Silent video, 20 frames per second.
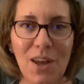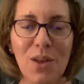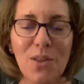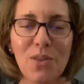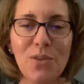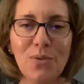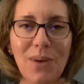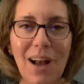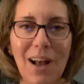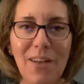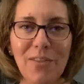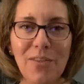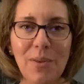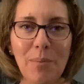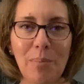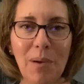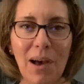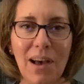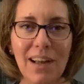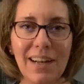throughout the
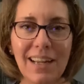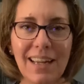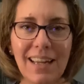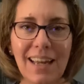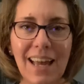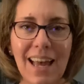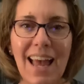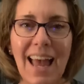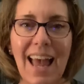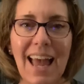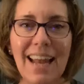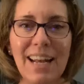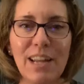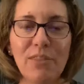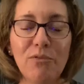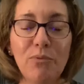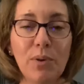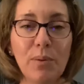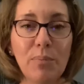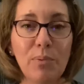body. And
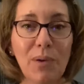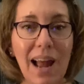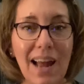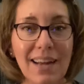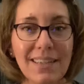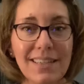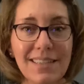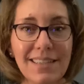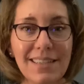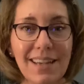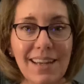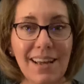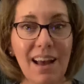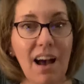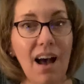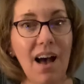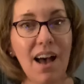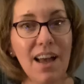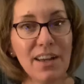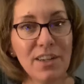if we're practicing
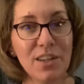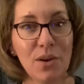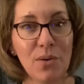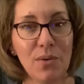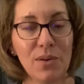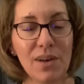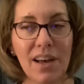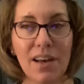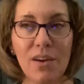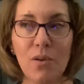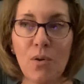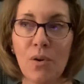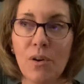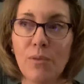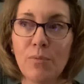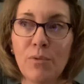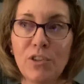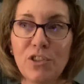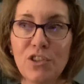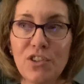hot yoga or
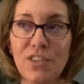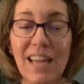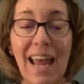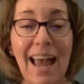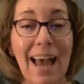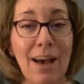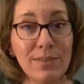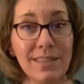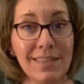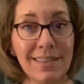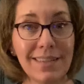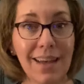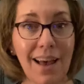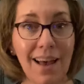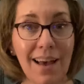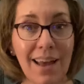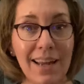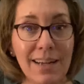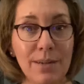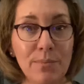we're just
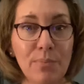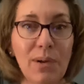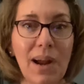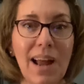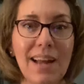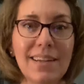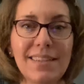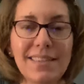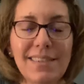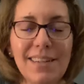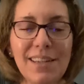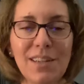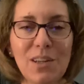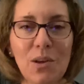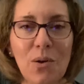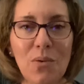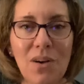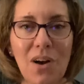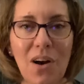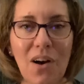outside practicing
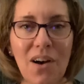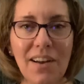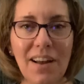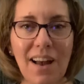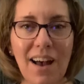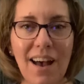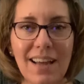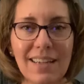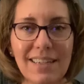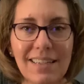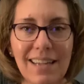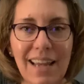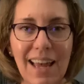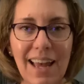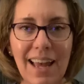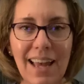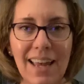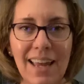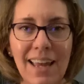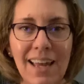yoga on a hot
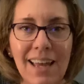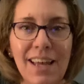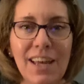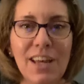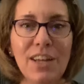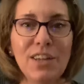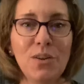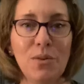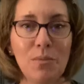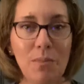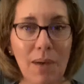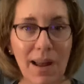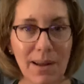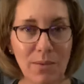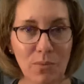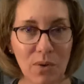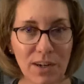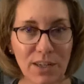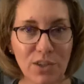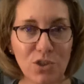day, you might
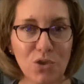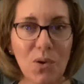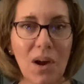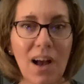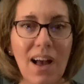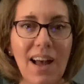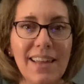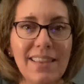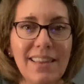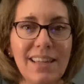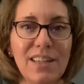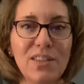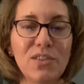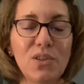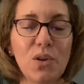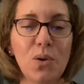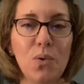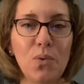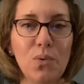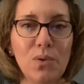want to try these
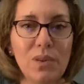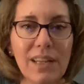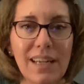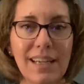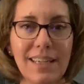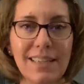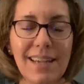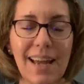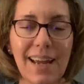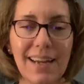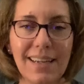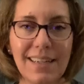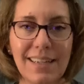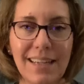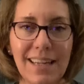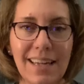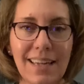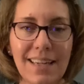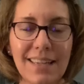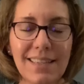cooling
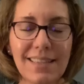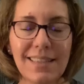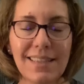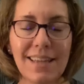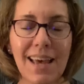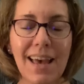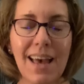techniques.